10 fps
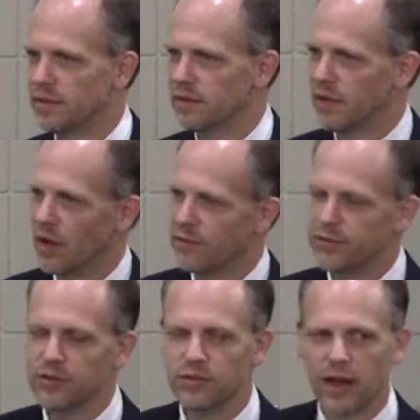Now, if
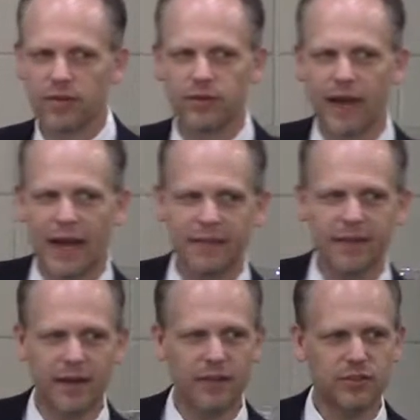you've ever had
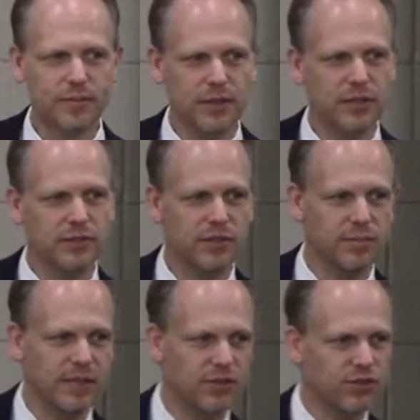that experience of
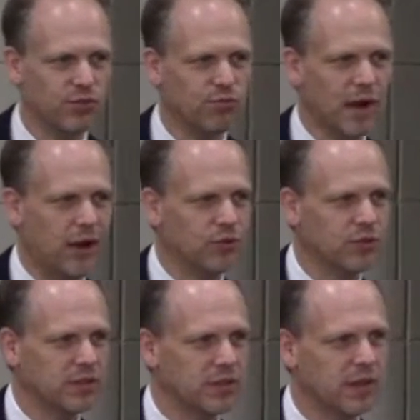being
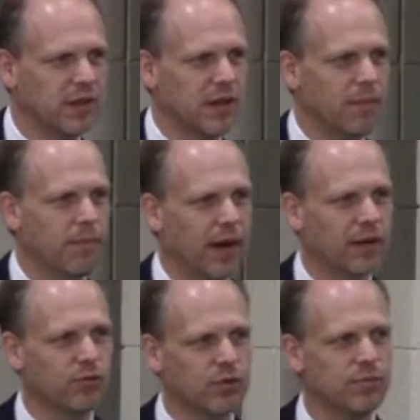surrounded by a
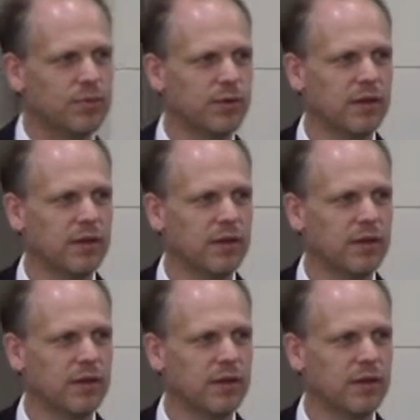group